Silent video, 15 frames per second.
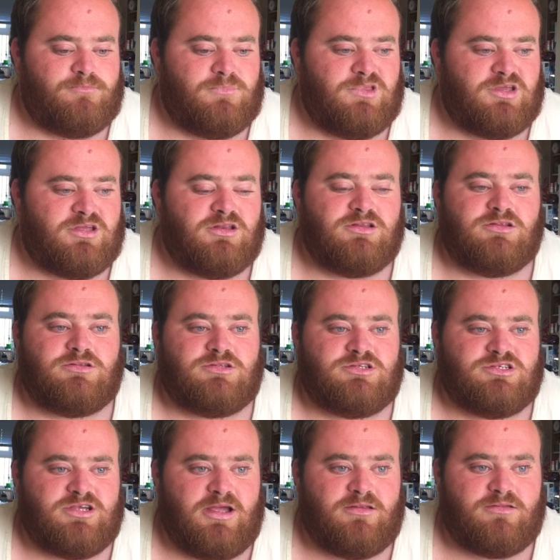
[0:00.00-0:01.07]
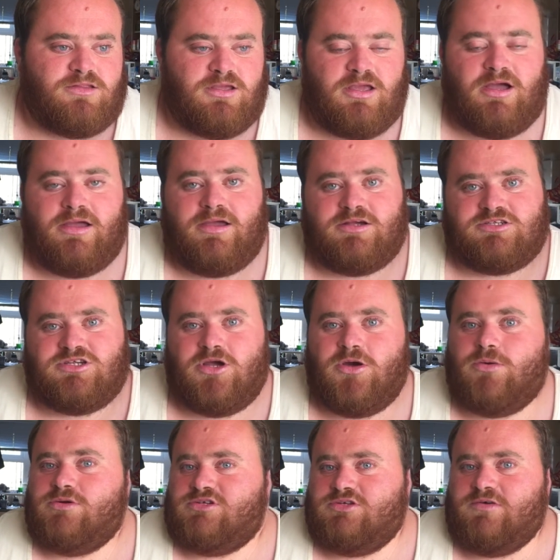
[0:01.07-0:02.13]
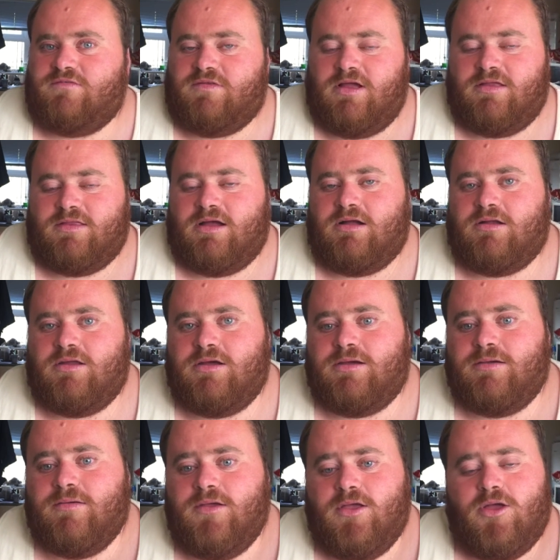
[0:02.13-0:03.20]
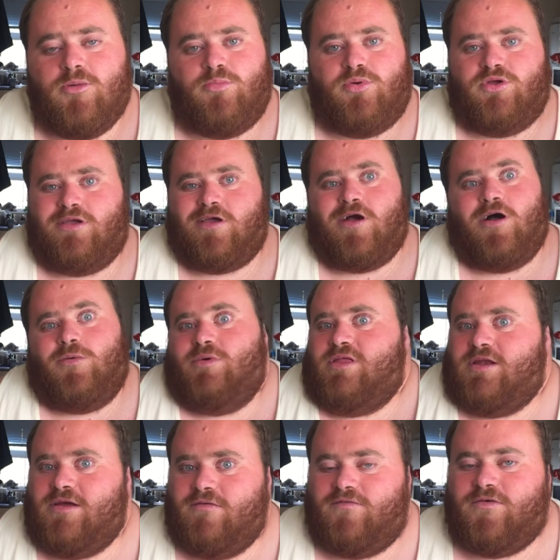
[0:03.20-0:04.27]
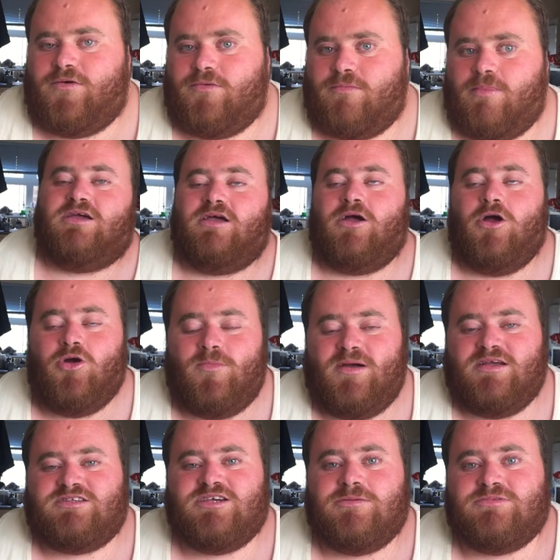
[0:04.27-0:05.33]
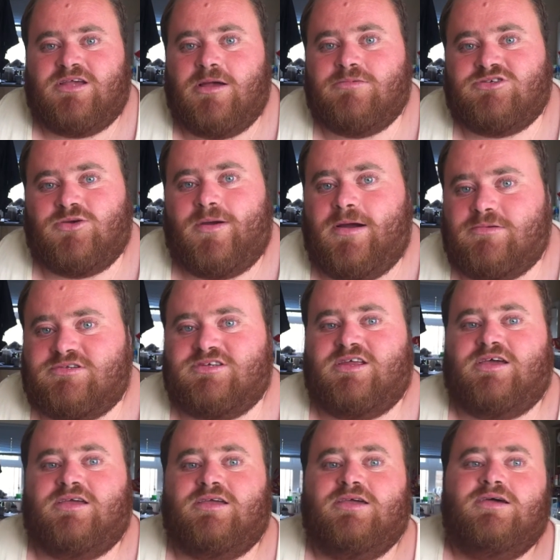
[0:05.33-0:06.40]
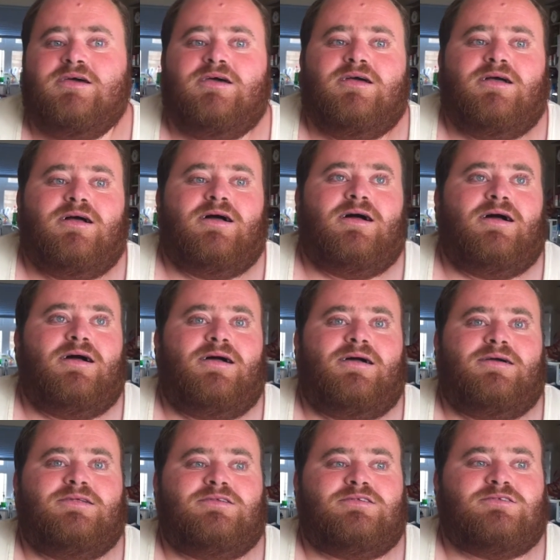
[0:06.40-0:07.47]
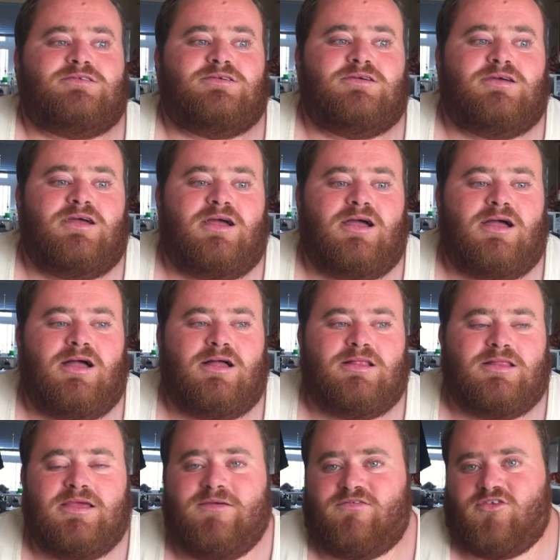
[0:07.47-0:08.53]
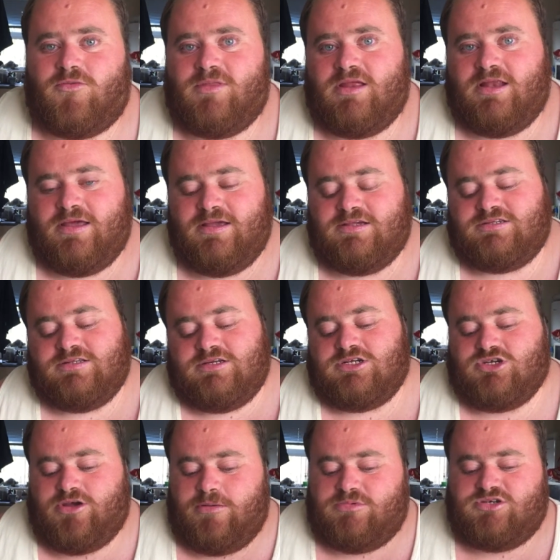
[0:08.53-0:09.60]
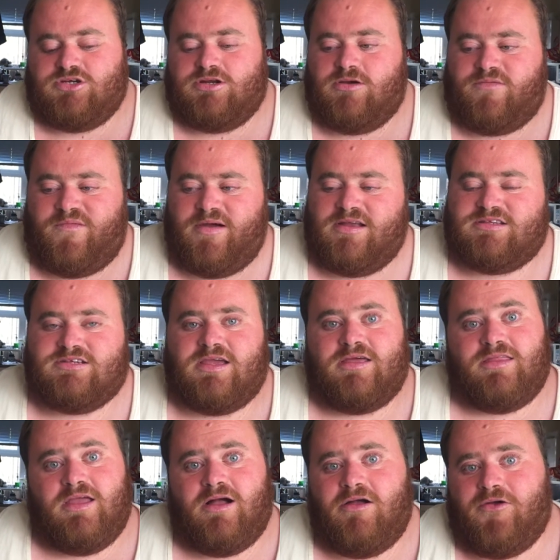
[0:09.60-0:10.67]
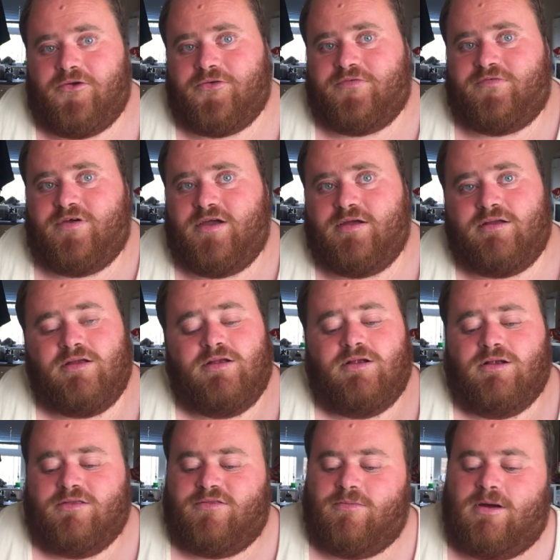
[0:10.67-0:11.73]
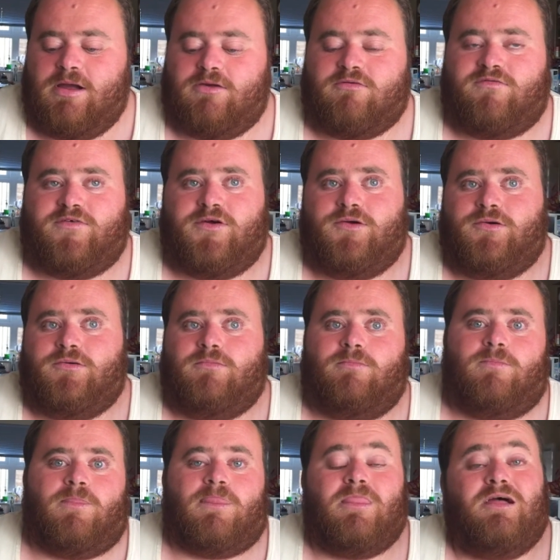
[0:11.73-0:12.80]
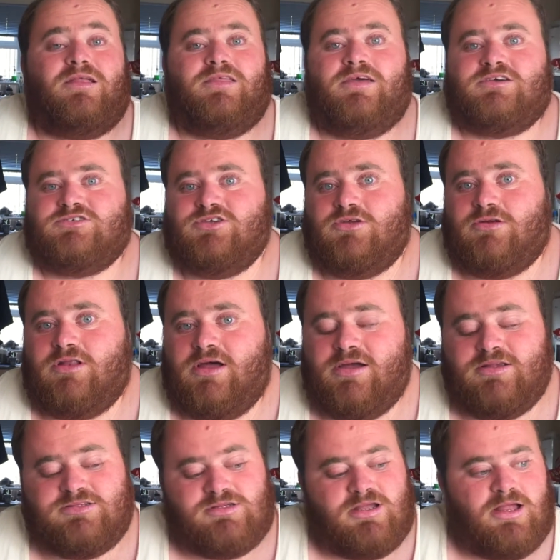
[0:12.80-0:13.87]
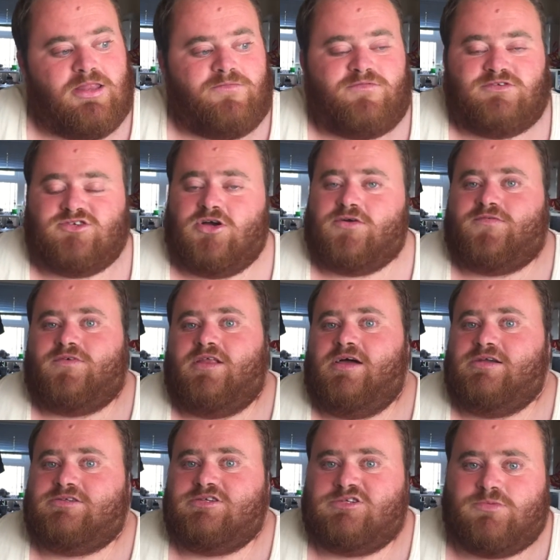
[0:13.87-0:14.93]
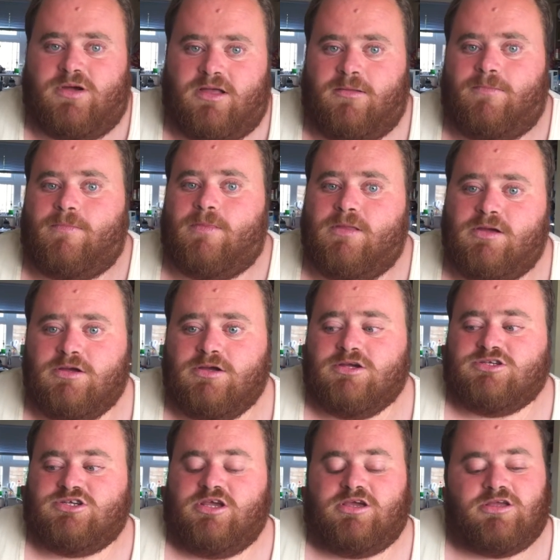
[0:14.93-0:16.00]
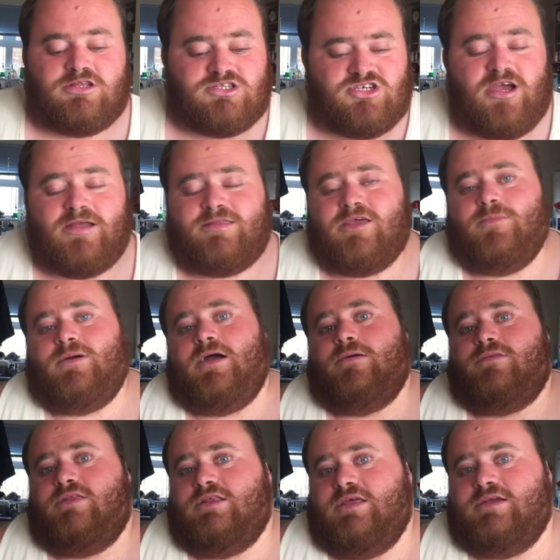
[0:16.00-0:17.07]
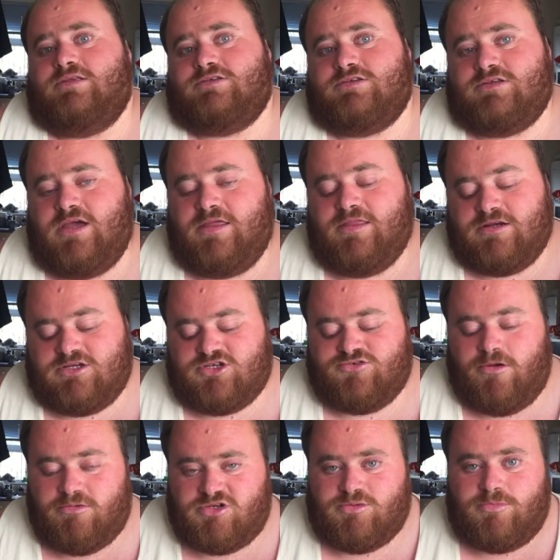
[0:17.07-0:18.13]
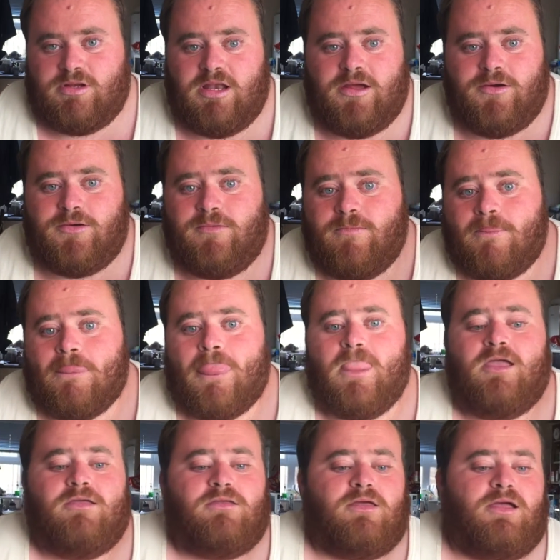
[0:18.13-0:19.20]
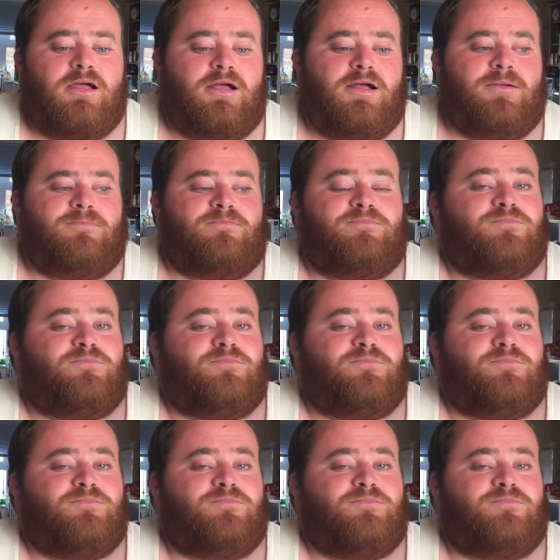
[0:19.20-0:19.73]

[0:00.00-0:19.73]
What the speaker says: you can set the ISO and stuff like that on it, but you can't with an iPhone. I hope my tips helped you out today, and I'll leave some of the links in the description of where to get the iOgrapher, the microphone, and the external lights, and the photographer lights as well. So you can check them out in the link in the description below. I